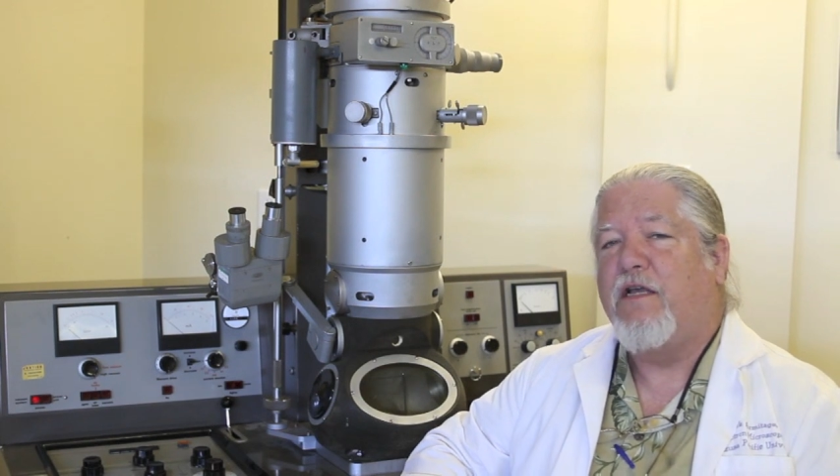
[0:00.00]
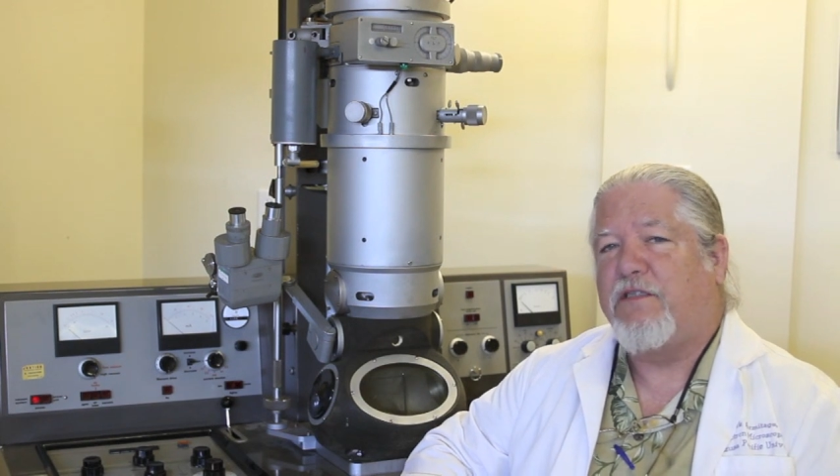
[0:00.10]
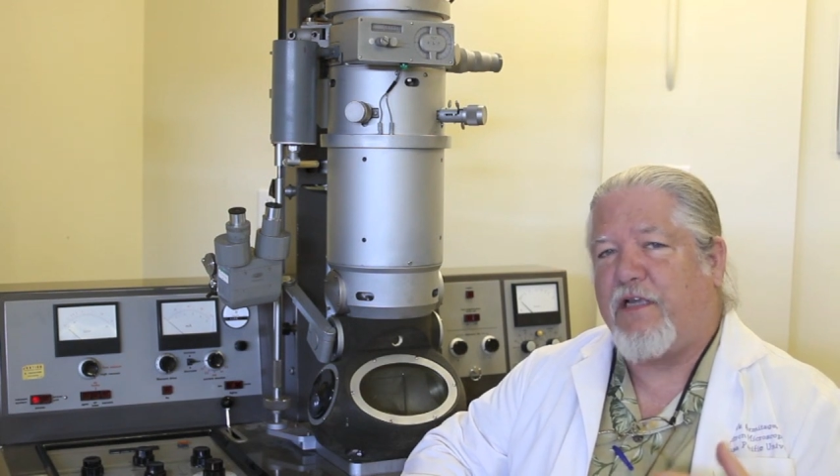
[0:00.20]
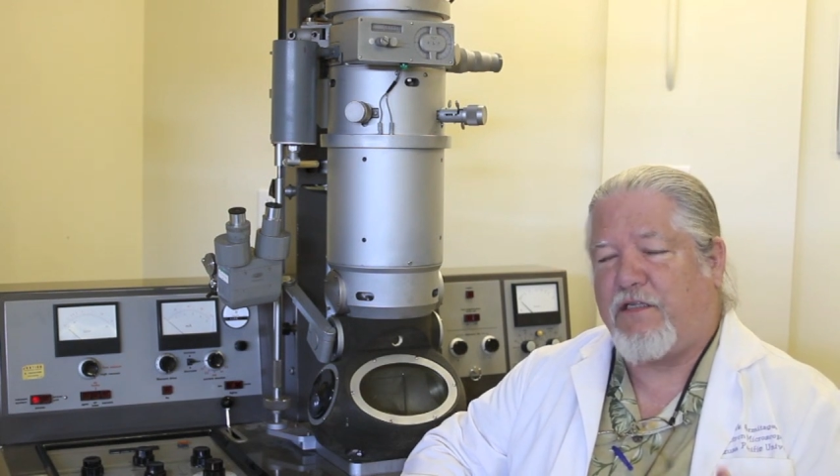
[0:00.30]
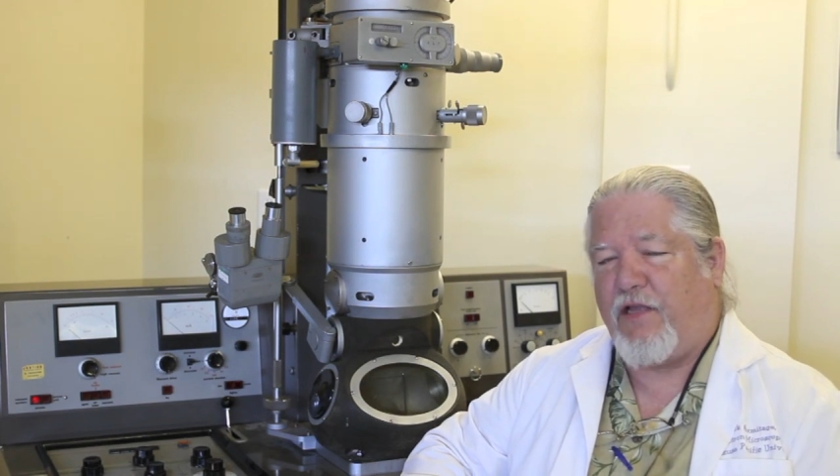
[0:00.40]

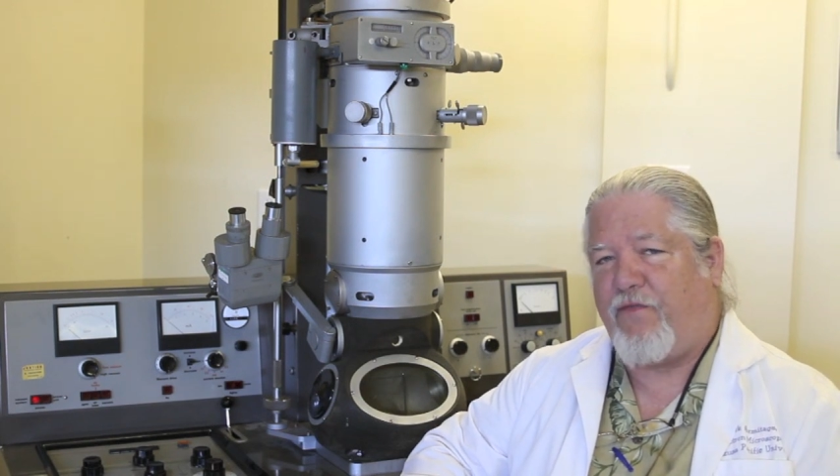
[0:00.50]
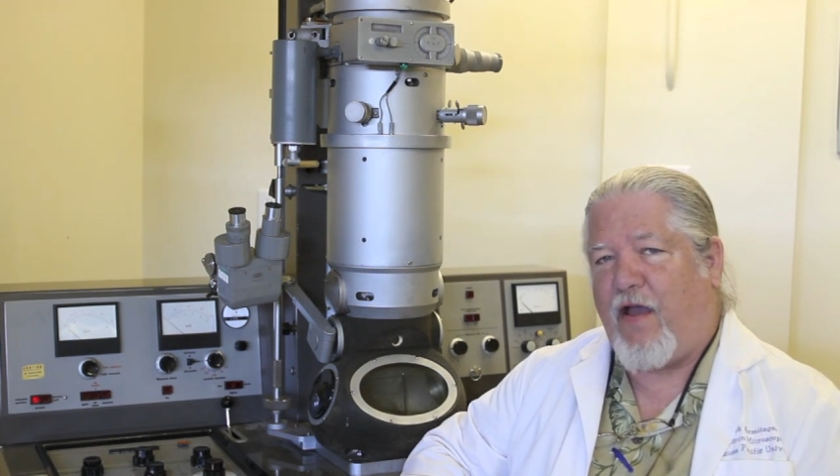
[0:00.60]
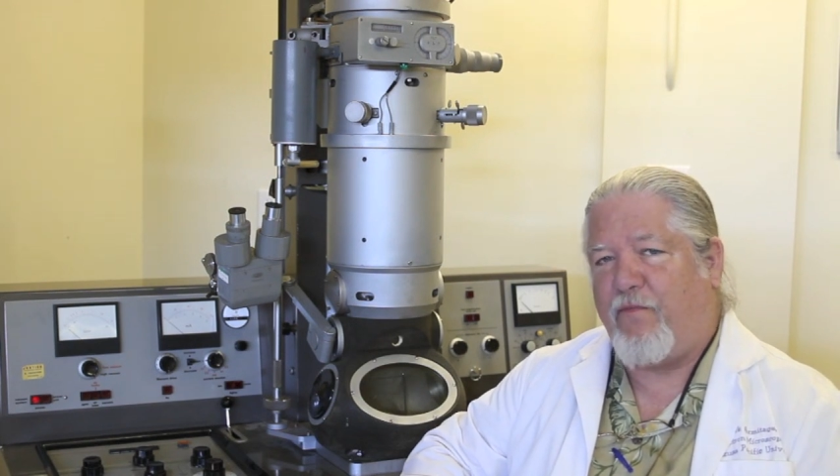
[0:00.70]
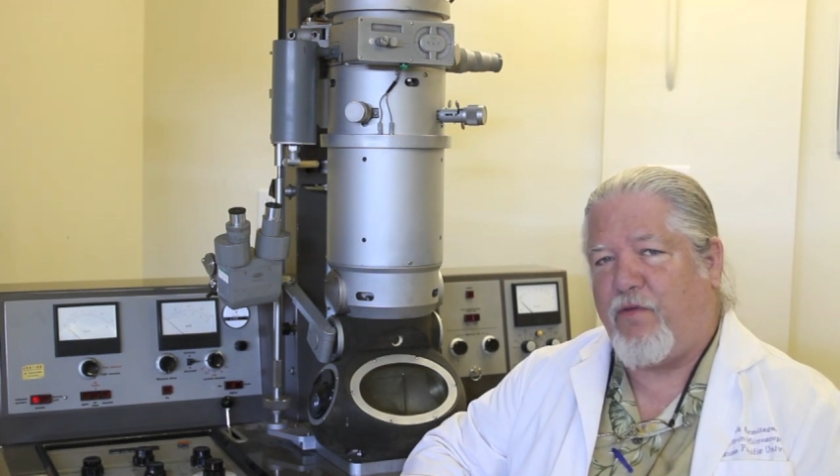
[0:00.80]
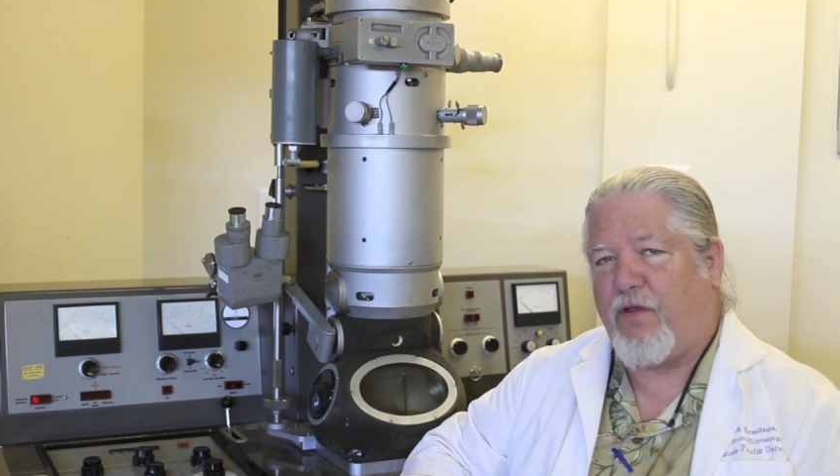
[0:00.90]

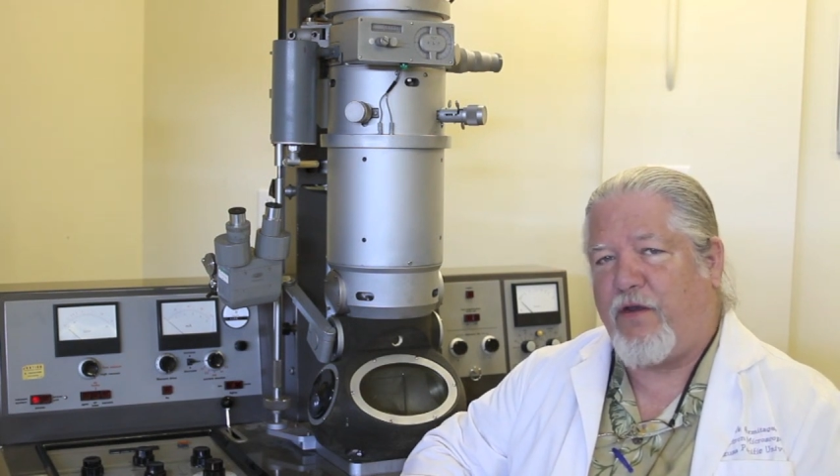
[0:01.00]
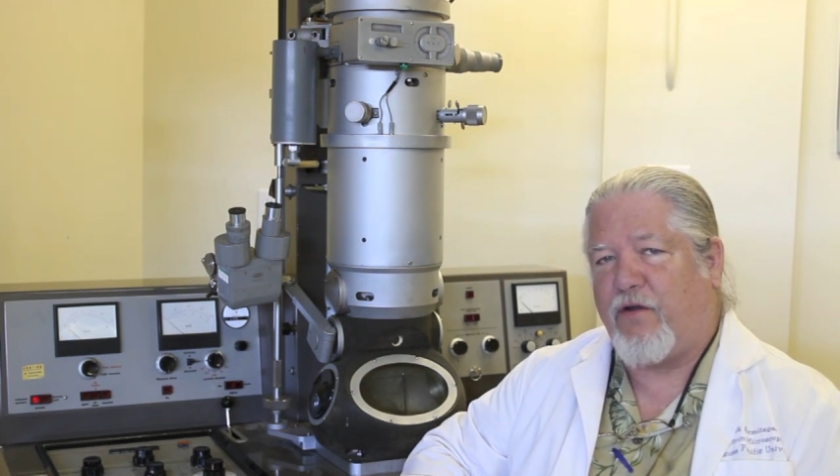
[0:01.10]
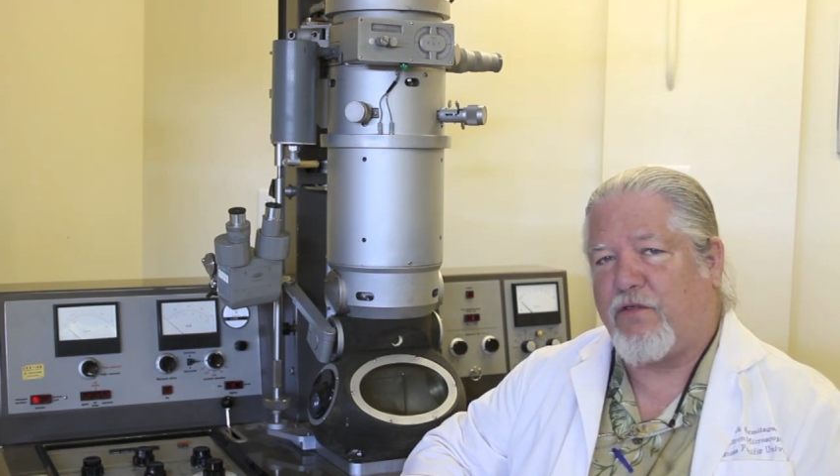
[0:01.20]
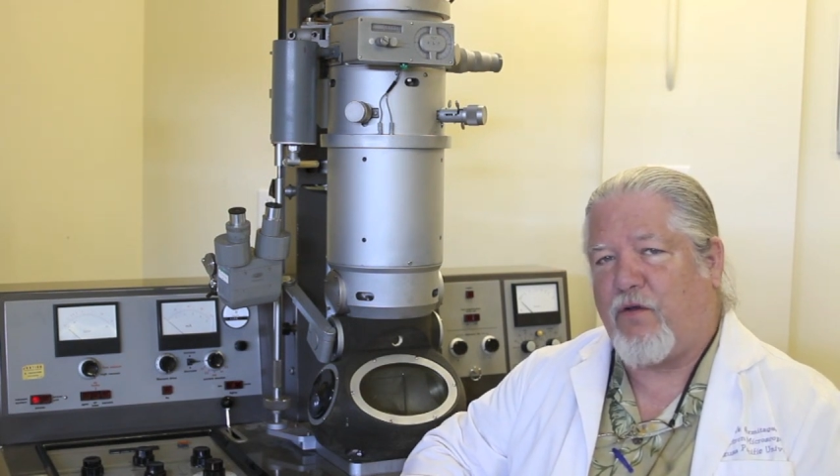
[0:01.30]
65 million years